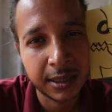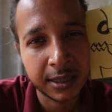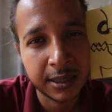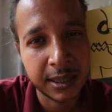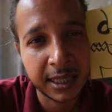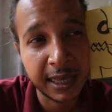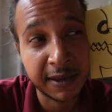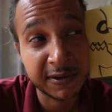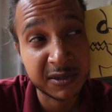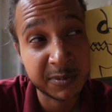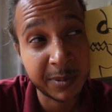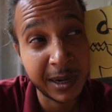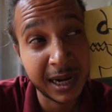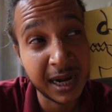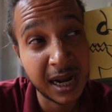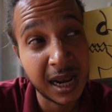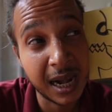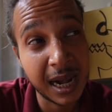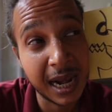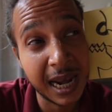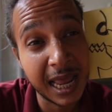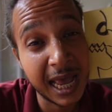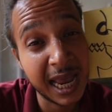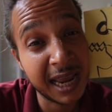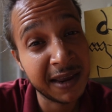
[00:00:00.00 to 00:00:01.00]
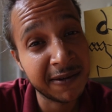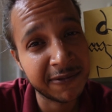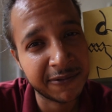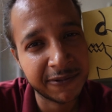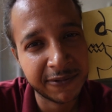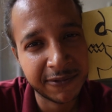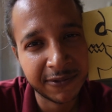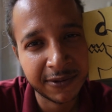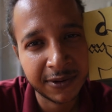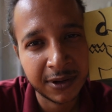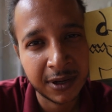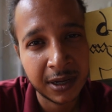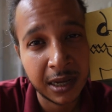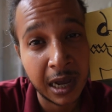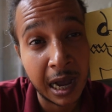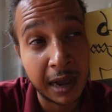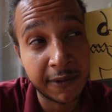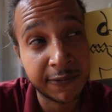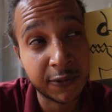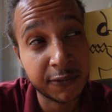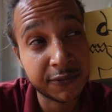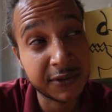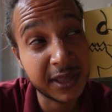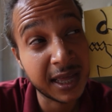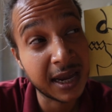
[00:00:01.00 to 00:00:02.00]
they have spent a life half
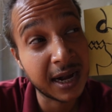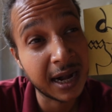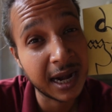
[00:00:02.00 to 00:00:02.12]
of their